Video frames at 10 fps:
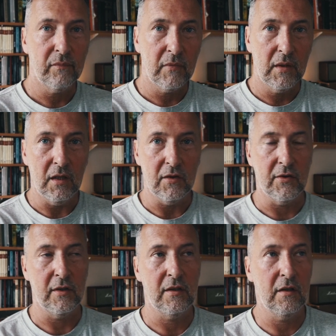is
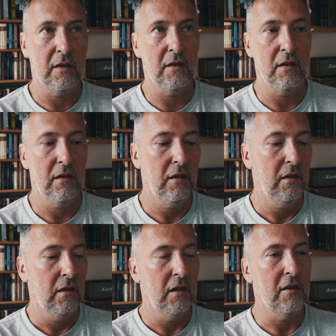that uh,
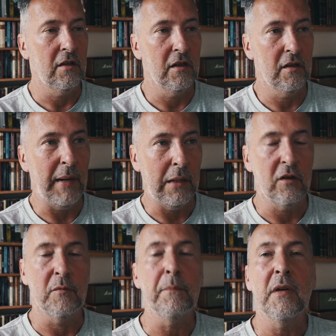is, is about
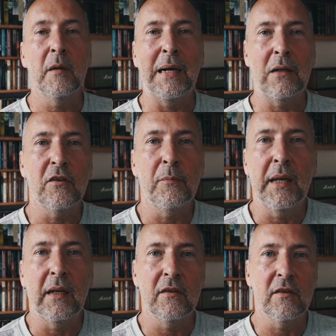as about as
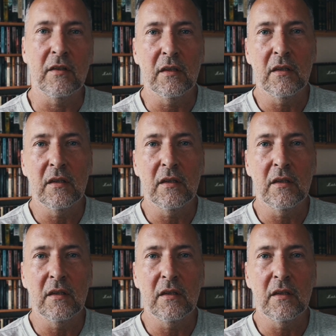big as